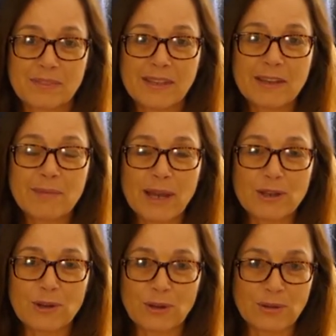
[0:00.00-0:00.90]
Think about
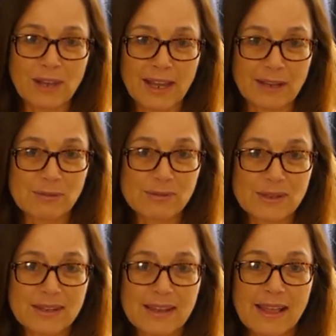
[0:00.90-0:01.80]
your own life.
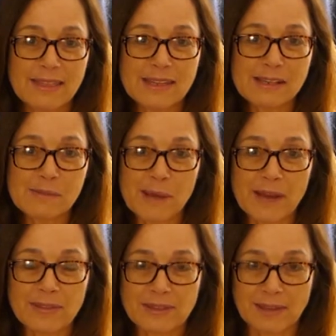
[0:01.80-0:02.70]
Think
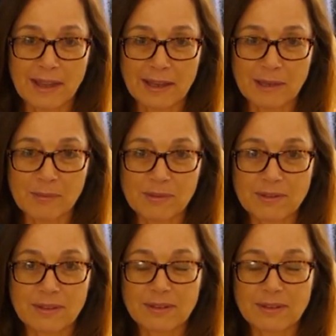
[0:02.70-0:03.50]
about the times,